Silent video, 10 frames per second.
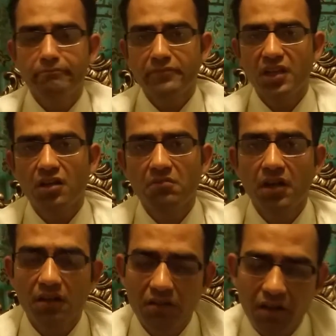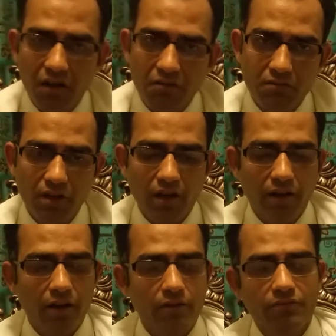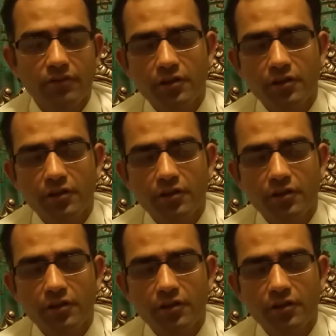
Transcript: they remain there. They are kind of